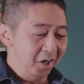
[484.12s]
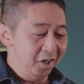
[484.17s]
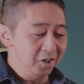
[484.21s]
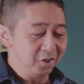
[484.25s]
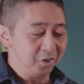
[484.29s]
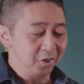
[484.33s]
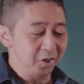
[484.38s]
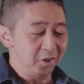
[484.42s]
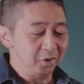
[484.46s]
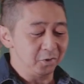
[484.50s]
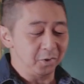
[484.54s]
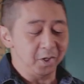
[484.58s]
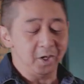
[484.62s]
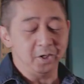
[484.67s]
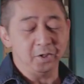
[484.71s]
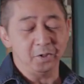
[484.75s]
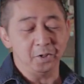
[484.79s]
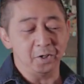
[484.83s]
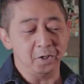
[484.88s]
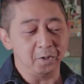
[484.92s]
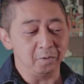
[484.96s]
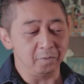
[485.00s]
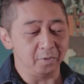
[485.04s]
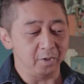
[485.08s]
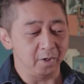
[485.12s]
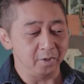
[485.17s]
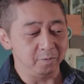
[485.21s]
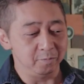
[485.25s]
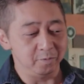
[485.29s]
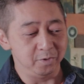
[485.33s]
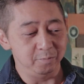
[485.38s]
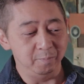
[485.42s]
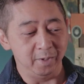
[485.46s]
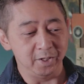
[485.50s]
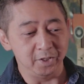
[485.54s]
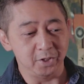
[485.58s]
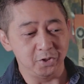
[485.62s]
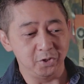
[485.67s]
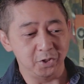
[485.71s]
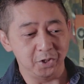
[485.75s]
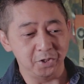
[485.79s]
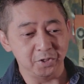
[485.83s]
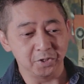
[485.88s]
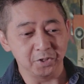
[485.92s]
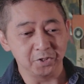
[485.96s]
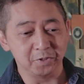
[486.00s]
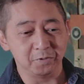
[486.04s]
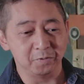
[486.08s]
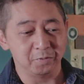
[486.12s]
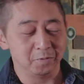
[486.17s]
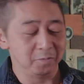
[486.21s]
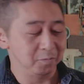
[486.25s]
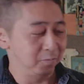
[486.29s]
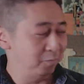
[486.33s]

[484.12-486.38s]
He's going to try to uh, make the changes.